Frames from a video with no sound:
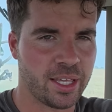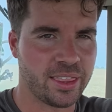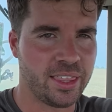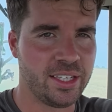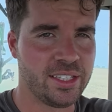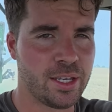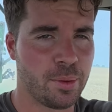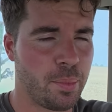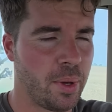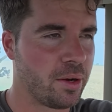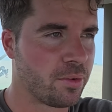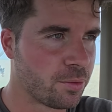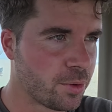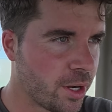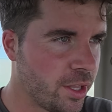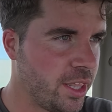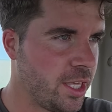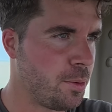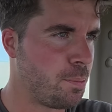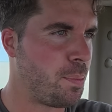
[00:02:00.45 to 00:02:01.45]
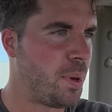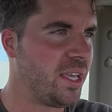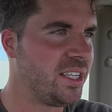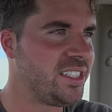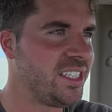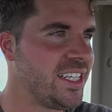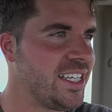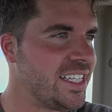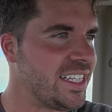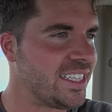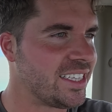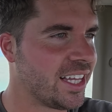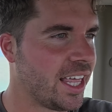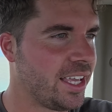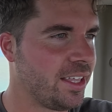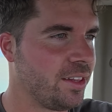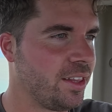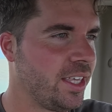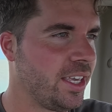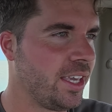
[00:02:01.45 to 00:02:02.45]
like things have been really busy
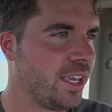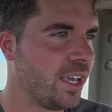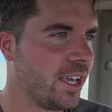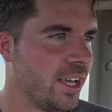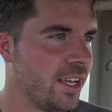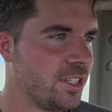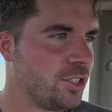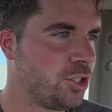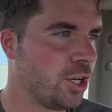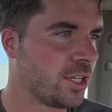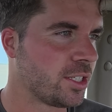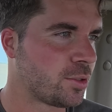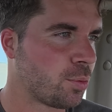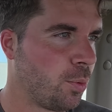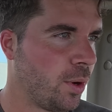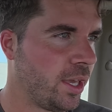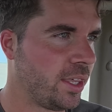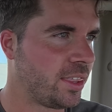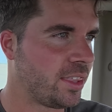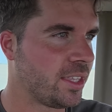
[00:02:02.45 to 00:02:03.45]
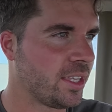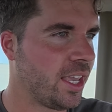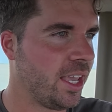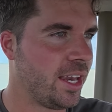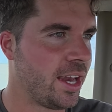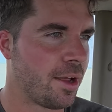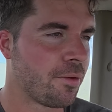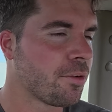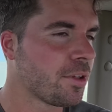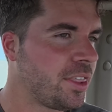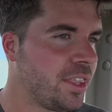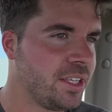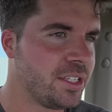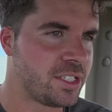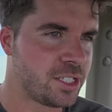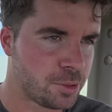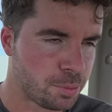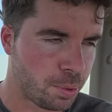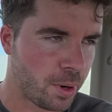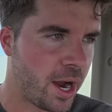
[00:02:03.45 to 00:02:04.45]
lately, just with getting
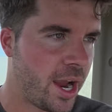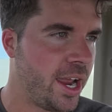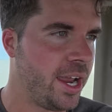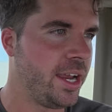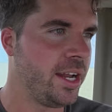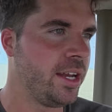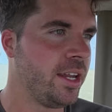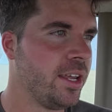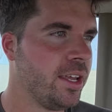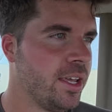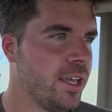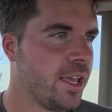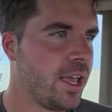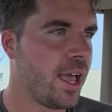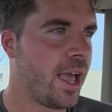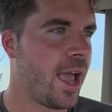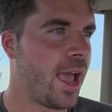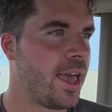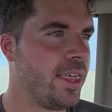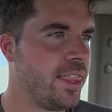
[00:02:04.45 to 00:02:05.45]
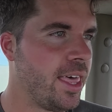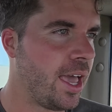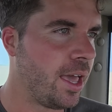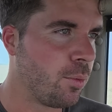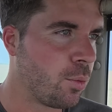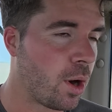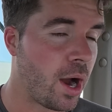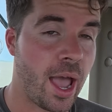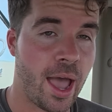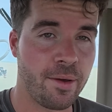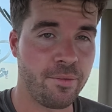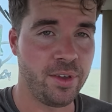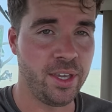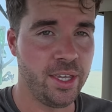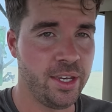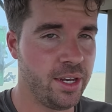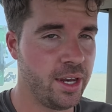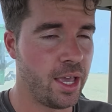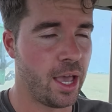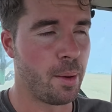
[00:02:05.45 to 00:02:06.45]
everything sprayed, and then we're
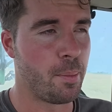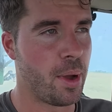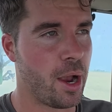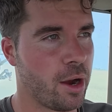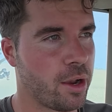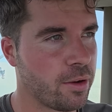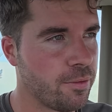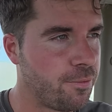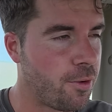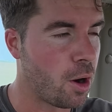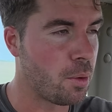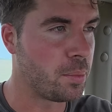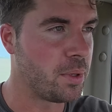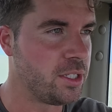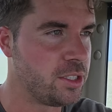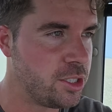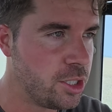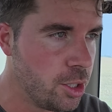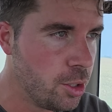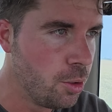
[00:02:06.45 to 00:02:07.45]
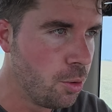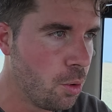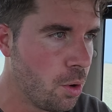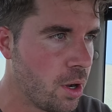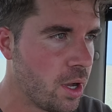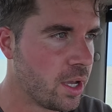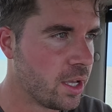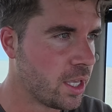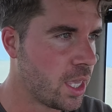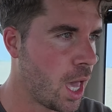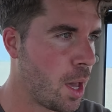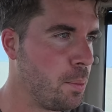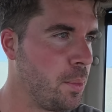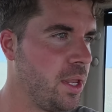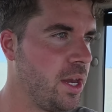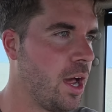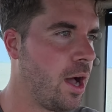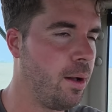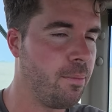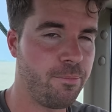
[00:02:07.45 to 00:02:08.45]
having American Farming 2
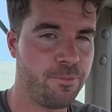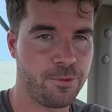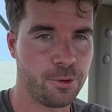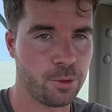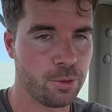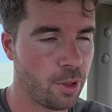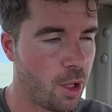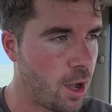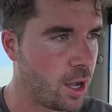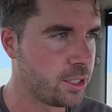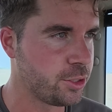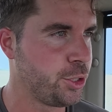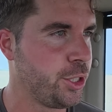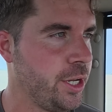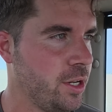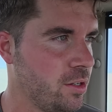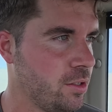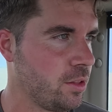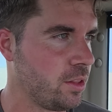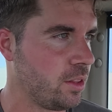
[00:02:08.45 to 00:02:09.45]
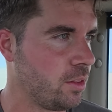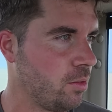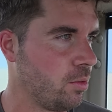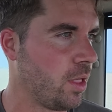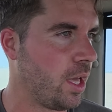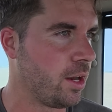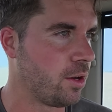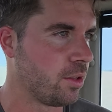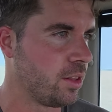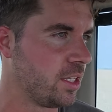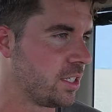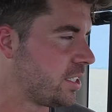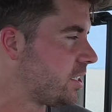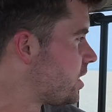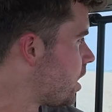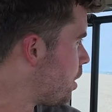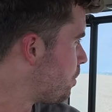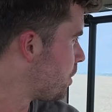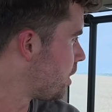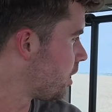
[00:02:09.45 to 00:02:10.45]
coming up for launch here later this
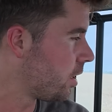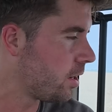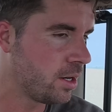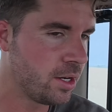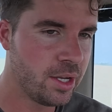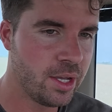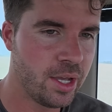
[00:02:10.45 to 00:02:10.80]
summer.